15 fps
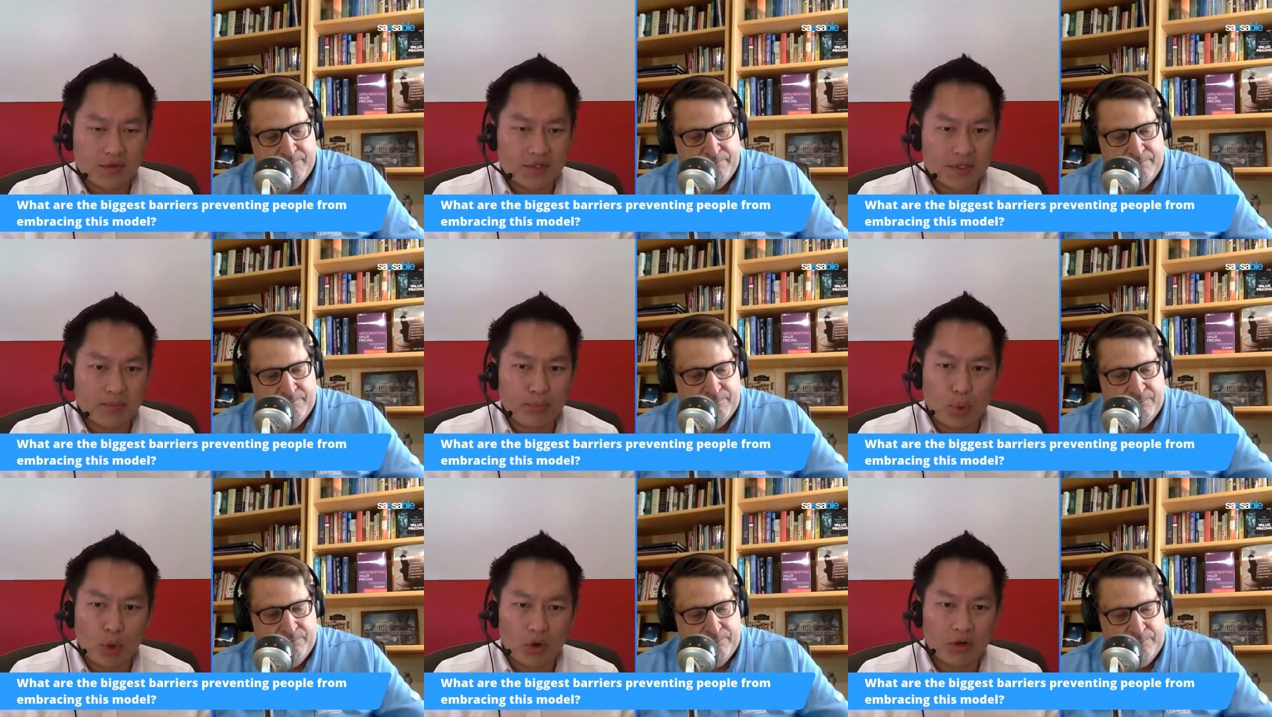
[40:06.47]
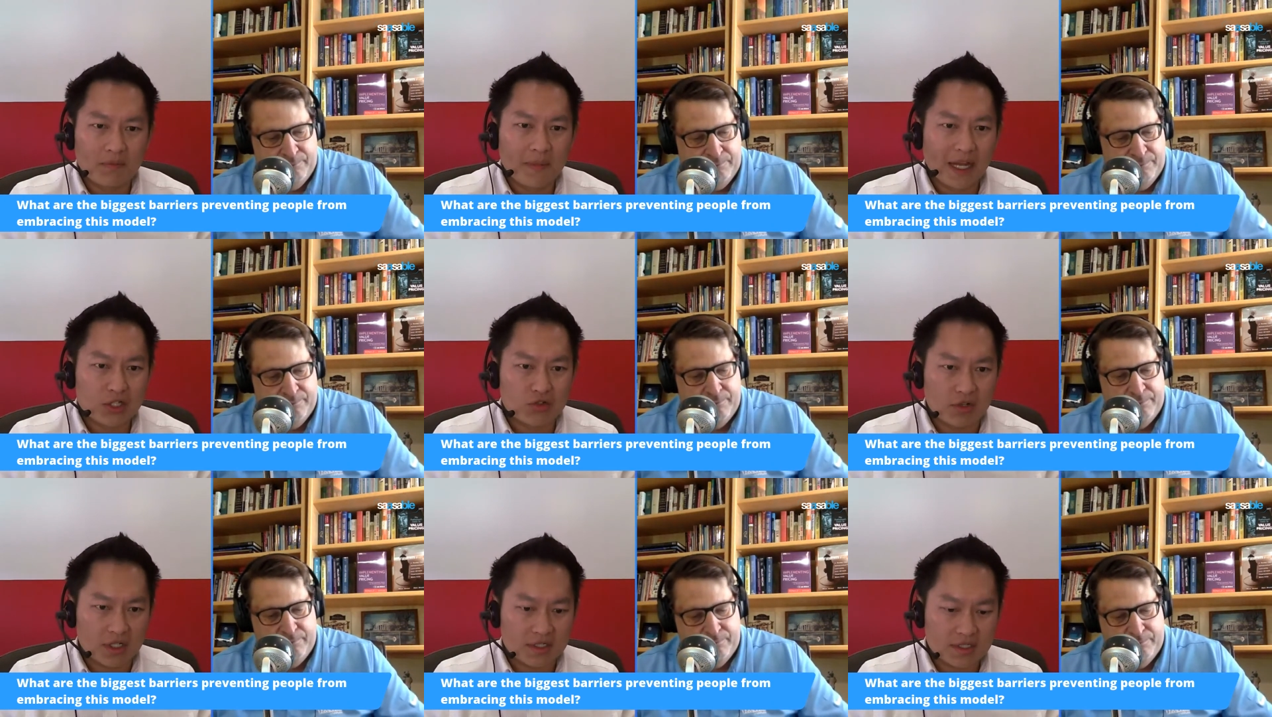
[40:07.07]
Speaker 1: those important
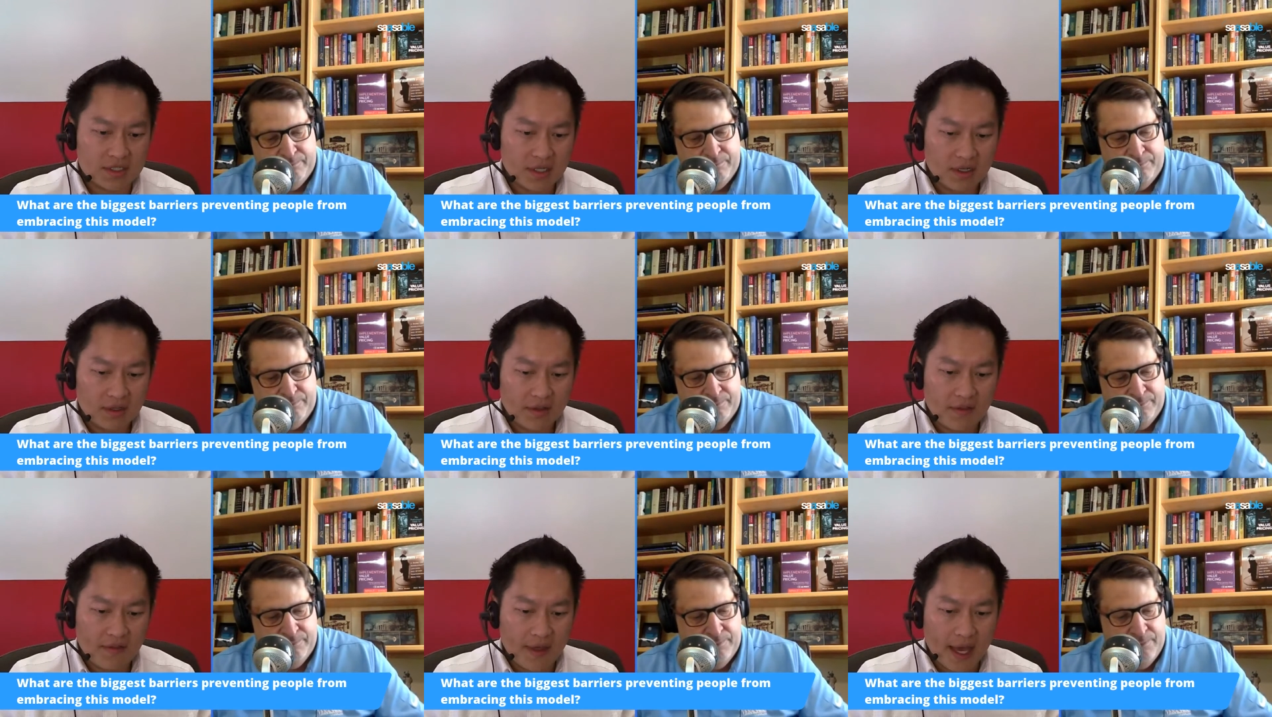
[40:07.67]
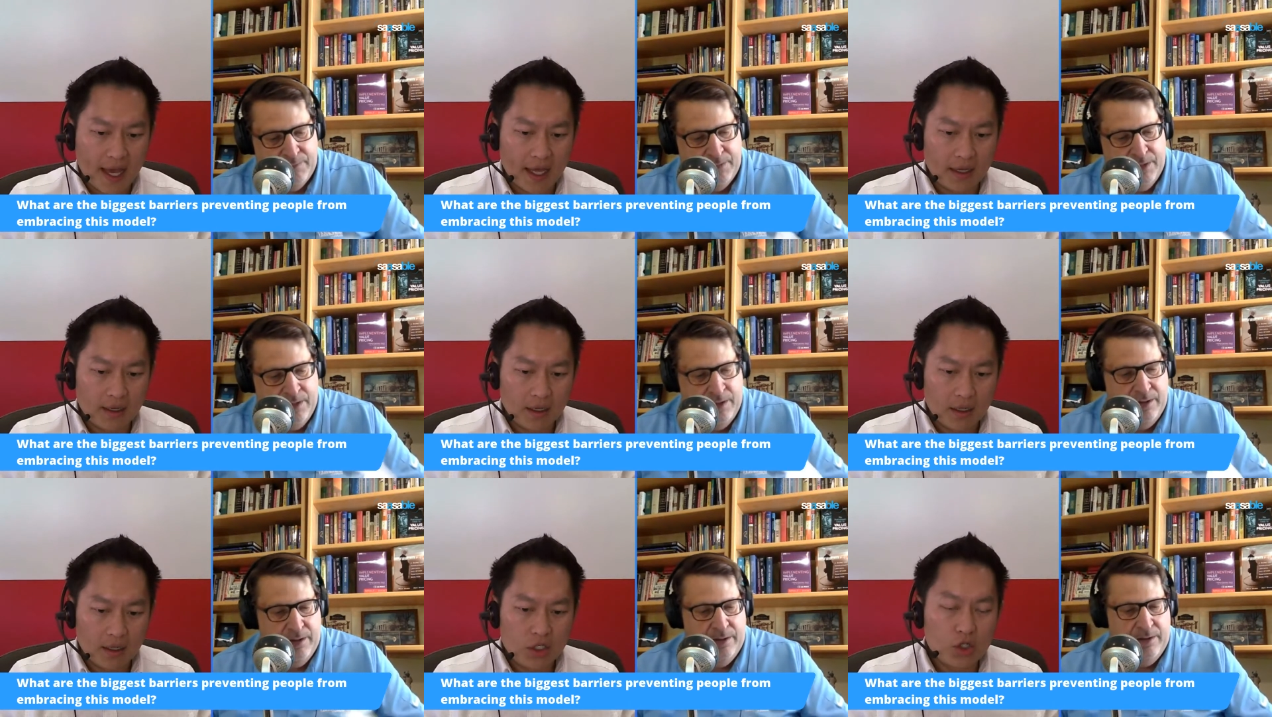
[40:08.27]
metrics that
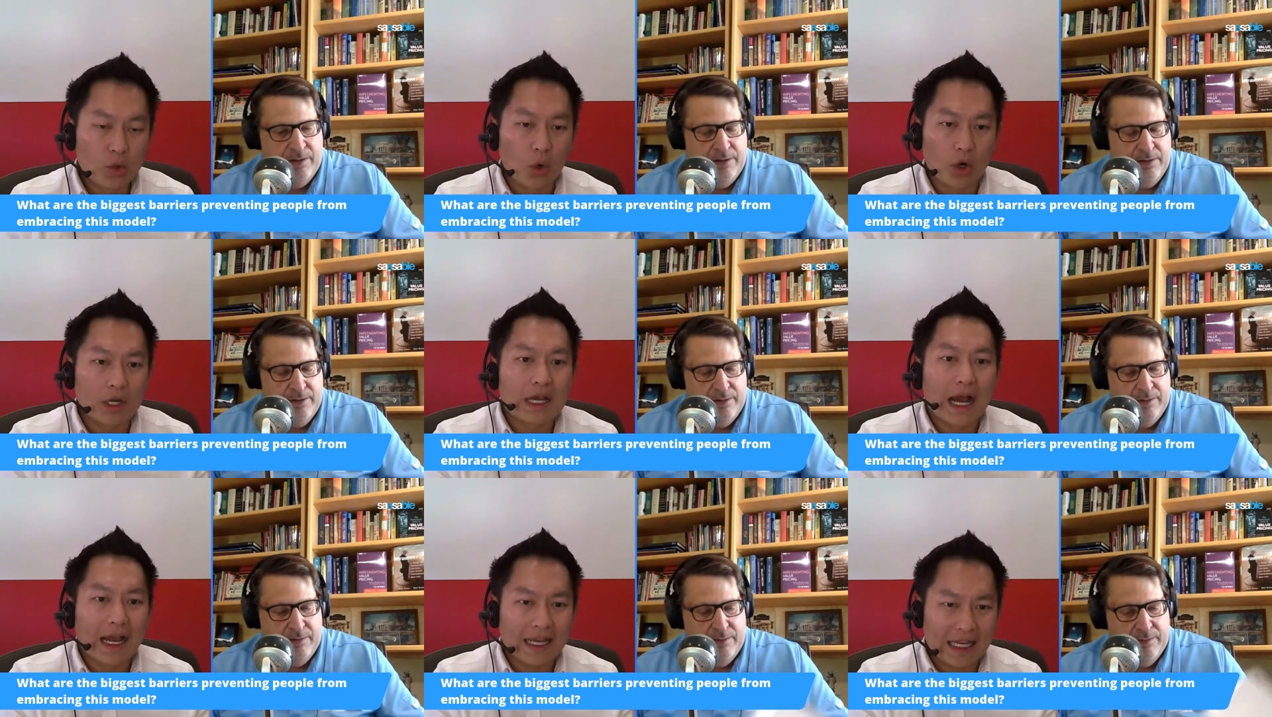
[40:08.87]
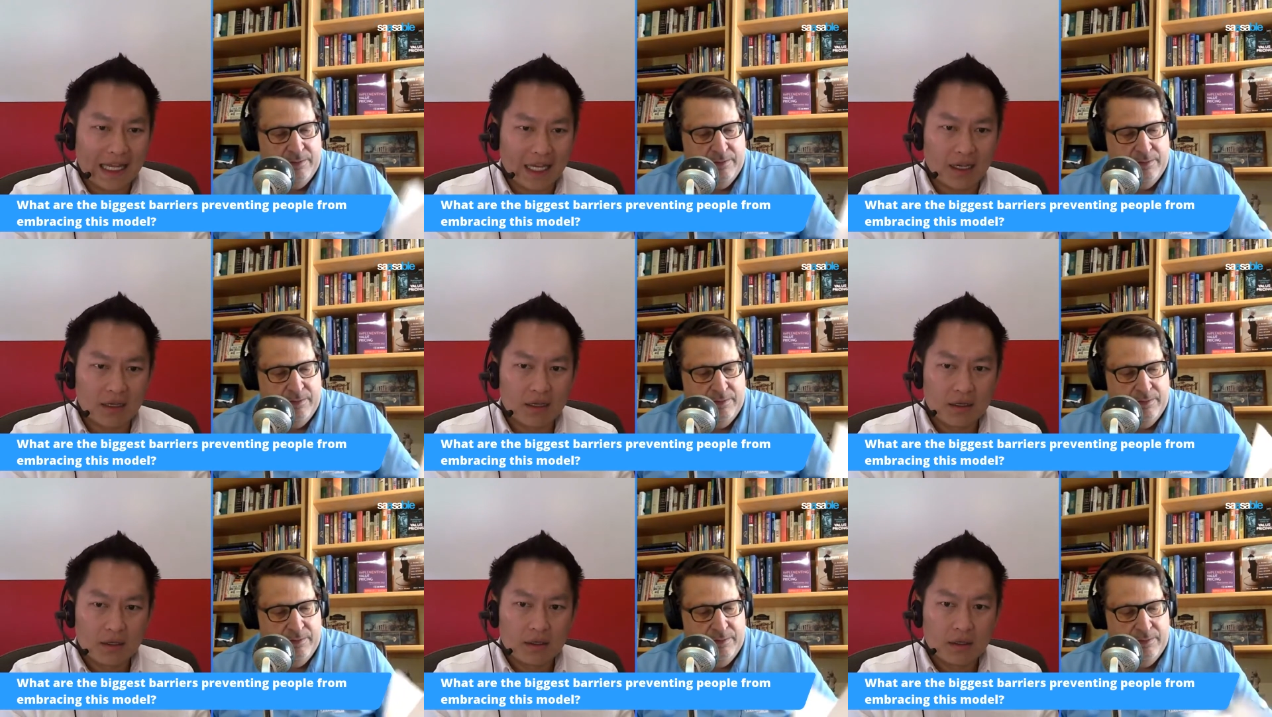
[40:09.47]
you're
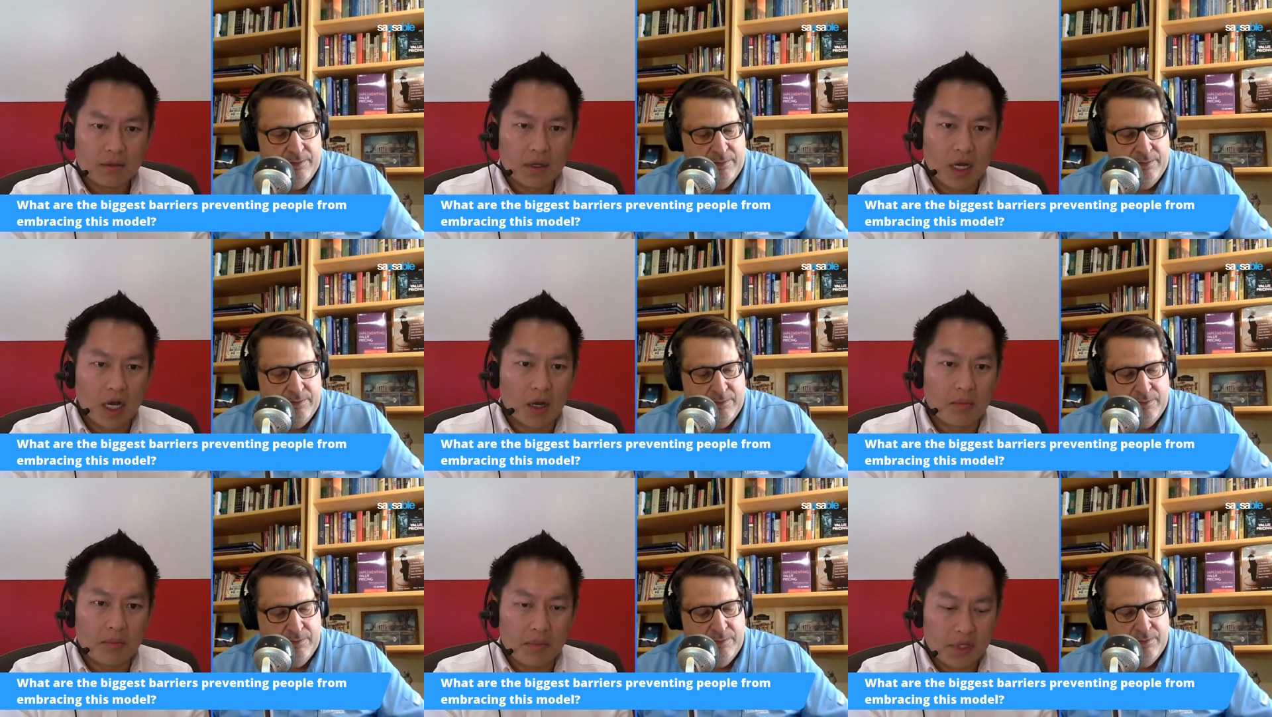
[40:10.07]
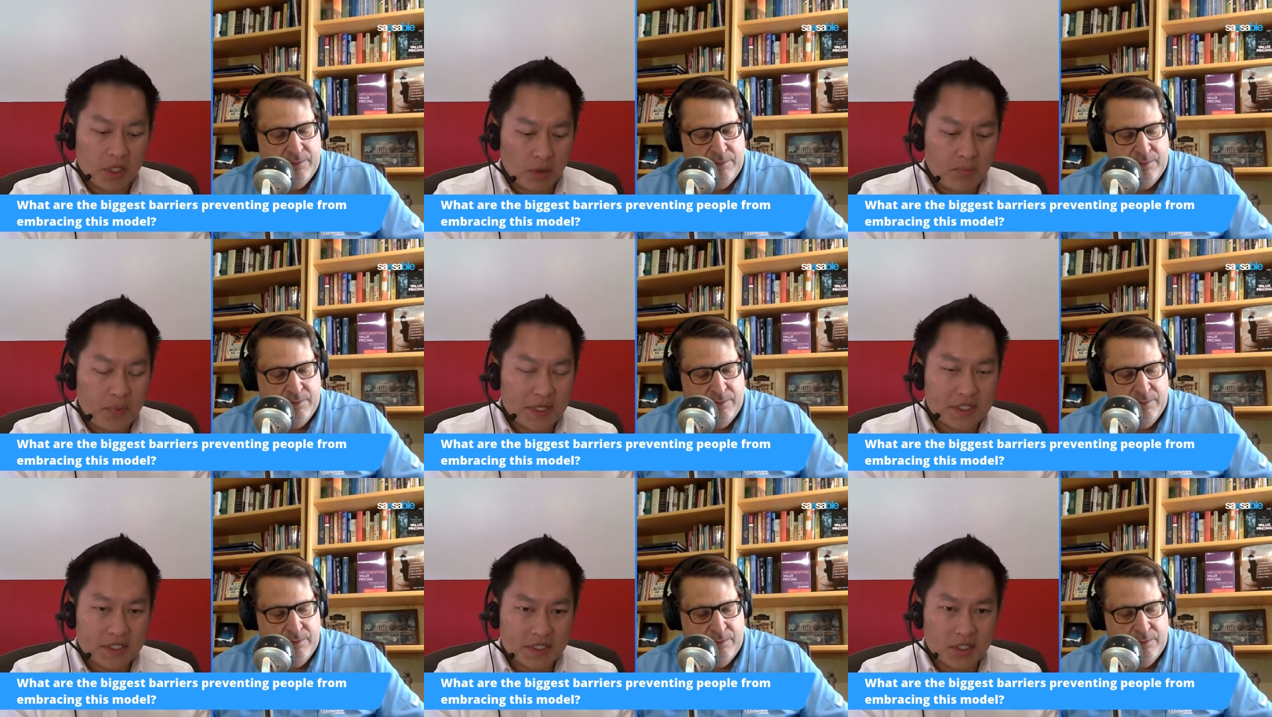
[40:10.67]
guiding, uh, you know,
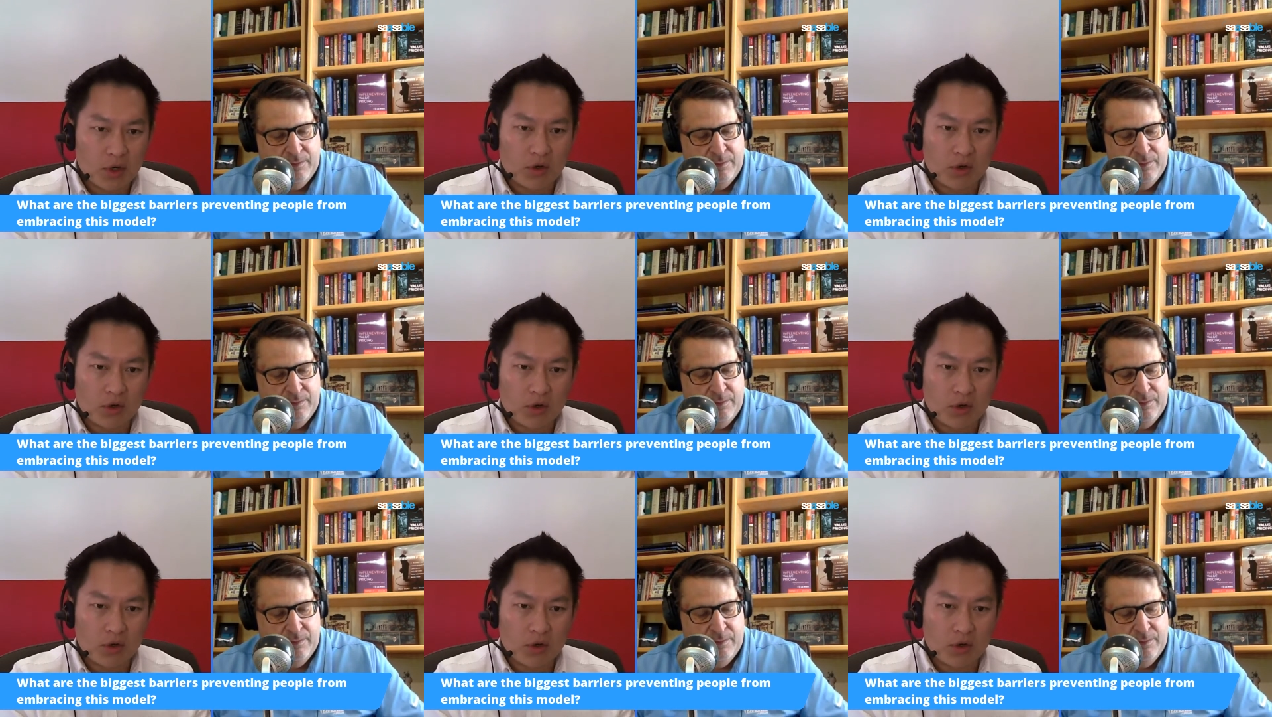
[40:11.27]
business